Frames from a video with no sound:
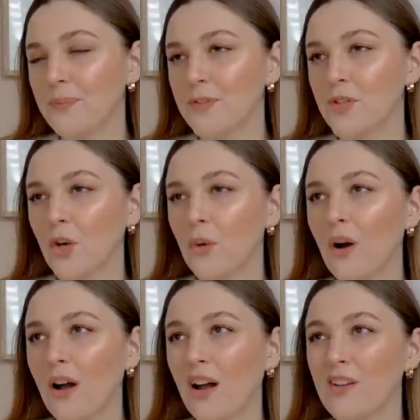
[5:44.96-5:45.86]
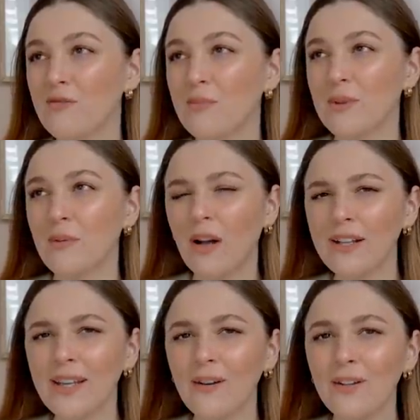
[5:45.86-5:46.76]
So I've been
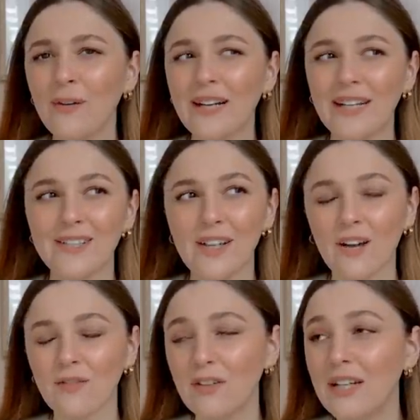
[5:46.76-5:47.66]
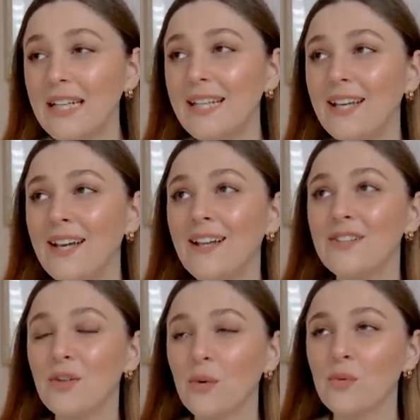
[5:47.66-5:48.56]
working out a lot and I really
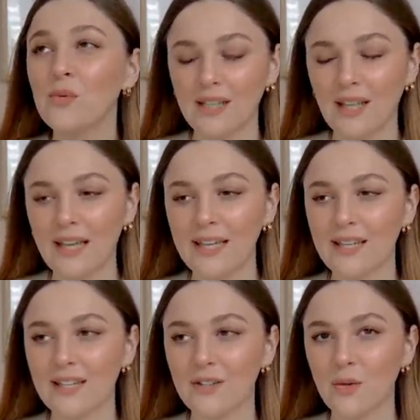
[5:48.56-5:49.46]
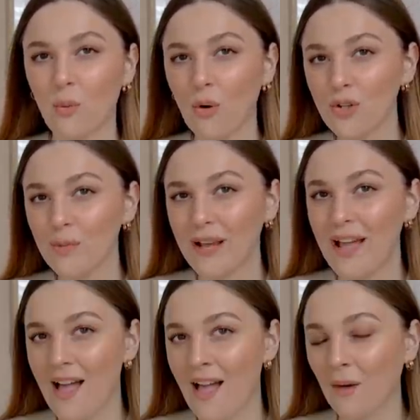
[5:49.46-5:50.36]
don't like to wash my
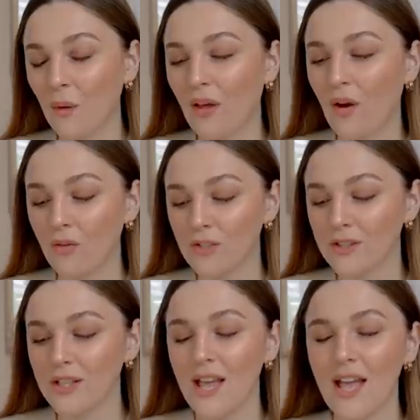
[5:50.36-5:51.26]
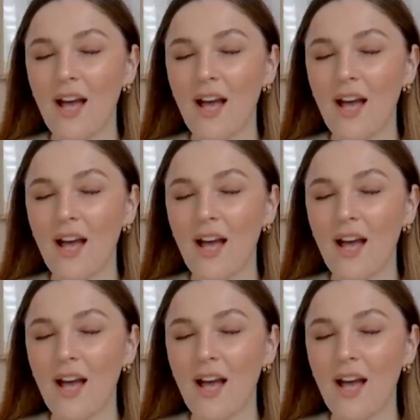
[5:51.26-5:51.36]
hair all that often.